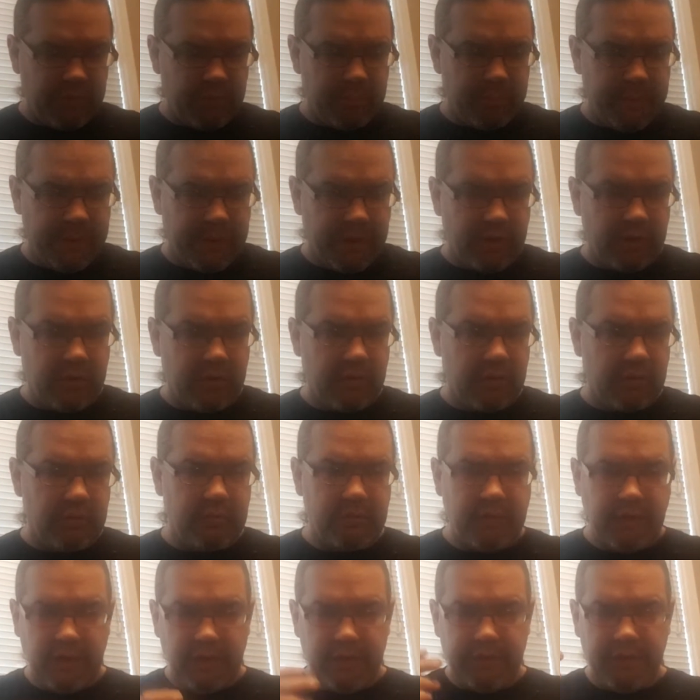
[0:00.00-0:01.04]
beer or
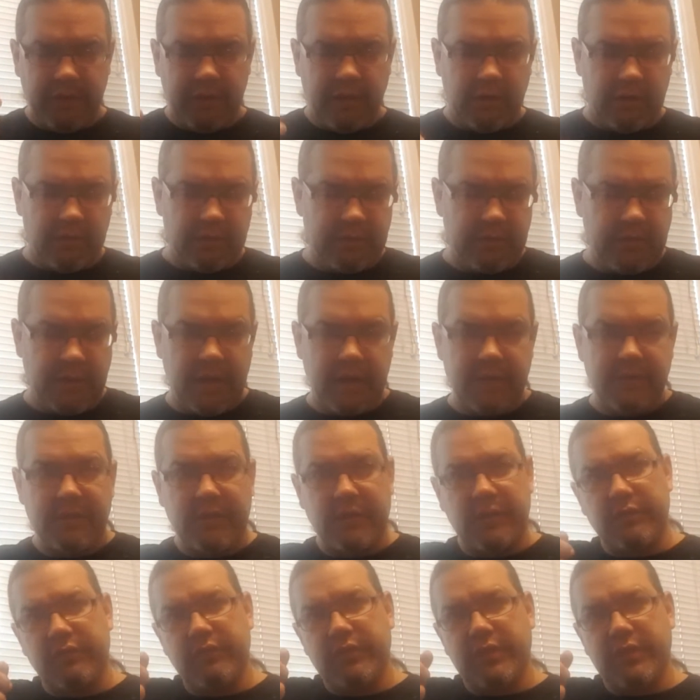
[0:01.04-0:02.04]
anything else that has a